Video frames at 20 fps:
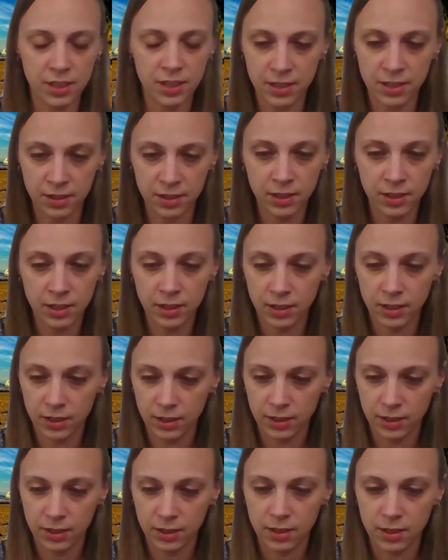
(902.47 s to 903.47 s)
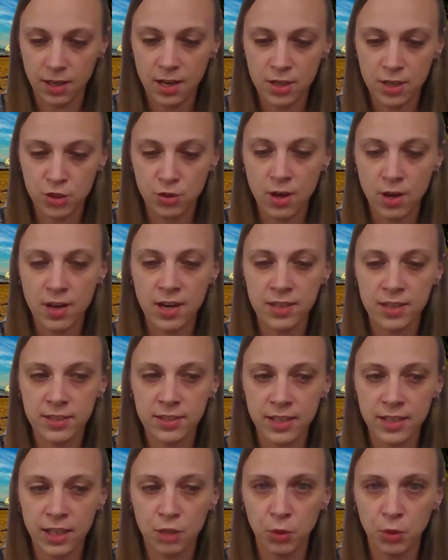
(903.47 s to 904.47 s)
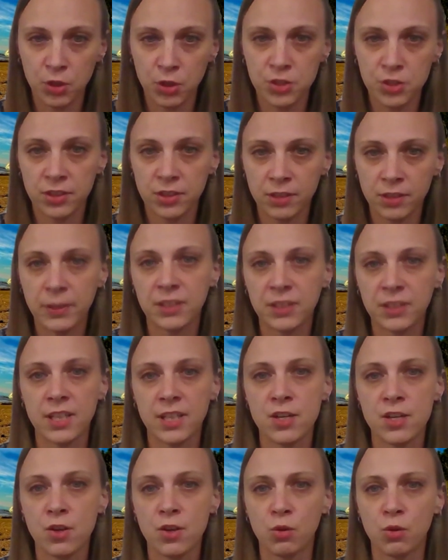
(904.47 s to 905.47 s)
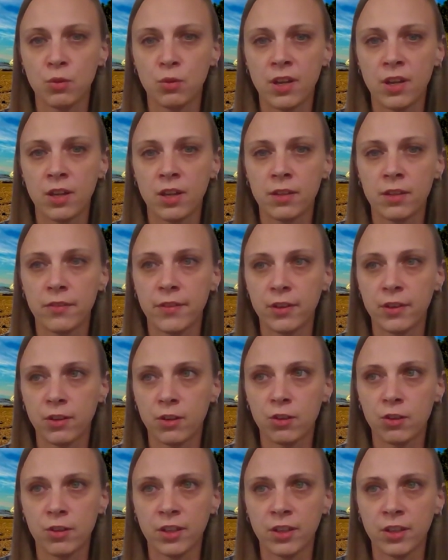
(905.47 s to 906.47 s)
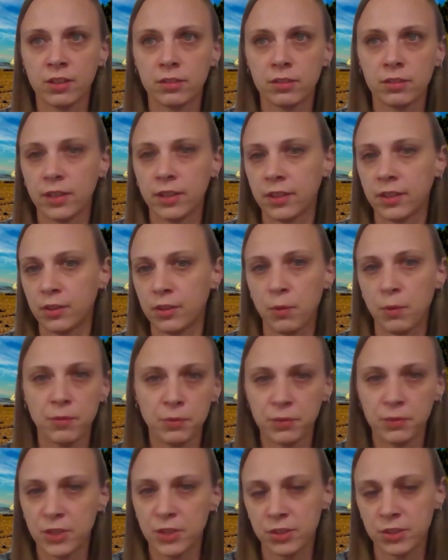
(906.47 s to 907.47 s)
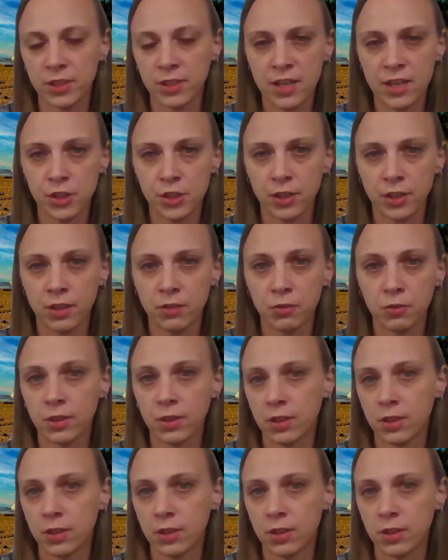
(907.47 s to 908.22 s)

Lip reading: I try not to take it personally because I know that they're hurting and they're probably just lashing out.